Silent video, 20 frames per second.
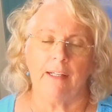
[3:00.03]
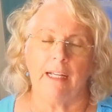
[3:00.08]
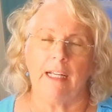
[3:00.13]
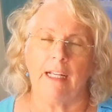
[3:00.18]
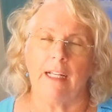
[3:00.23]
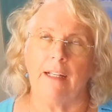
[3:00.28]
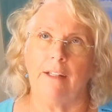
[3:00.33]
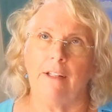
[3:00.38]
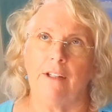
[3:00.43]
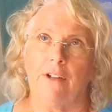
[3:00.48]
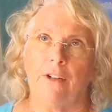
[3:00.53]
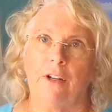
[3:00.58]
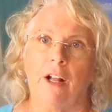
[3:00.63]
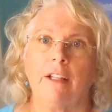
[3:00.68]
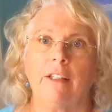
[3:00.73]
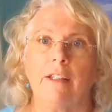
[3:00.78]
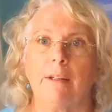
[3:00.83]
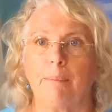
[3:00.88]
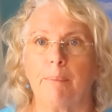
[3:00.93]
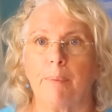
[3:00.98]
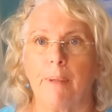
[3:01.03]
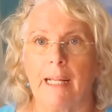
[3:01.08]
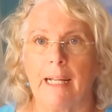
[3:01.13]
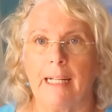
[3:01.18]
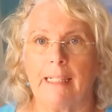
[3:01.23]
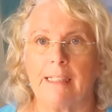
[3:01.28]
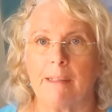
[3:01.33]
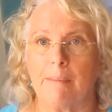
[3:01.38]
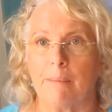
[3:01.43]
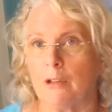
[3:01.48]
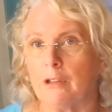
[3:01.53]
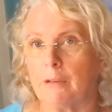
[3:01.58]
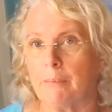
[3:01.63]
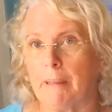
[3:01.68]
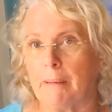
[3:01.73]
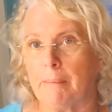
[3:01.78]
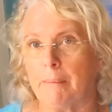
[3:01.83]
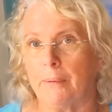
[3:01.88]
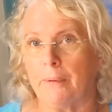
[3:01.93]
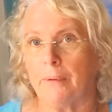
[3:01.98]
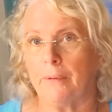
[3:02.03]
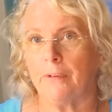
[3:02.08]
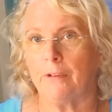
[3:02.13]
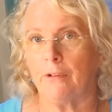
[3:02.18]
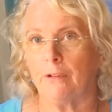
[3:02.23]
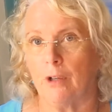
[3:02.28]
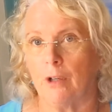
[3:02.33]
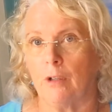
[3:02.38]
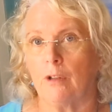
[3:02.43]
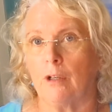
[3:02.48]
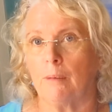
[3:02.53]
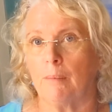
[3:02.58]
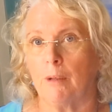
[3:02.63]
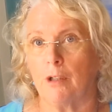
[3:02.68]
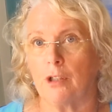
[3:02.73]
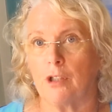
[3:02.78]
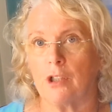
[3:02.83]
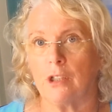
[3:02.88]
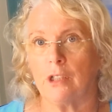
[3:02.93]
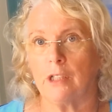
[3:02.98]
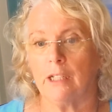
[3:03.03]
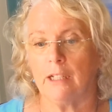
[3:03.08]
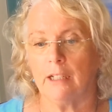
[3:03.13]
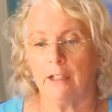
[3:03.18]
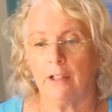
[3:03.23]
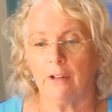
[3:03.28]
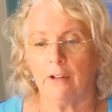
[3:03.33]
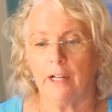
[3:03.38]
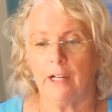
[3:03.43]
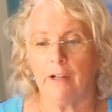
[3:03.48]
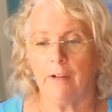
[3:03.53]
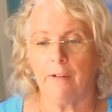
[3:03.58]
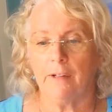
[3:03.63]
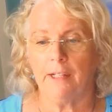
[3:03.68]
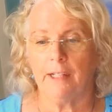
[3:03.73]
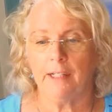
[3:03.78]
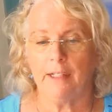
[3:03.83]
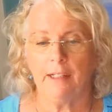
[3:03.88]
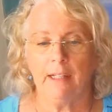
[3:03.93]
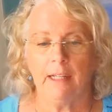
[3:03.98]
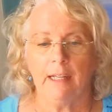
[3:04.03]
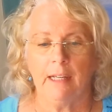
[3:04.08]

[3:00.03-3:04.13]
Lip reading: and they're not the plants that most people grow commercially in our area.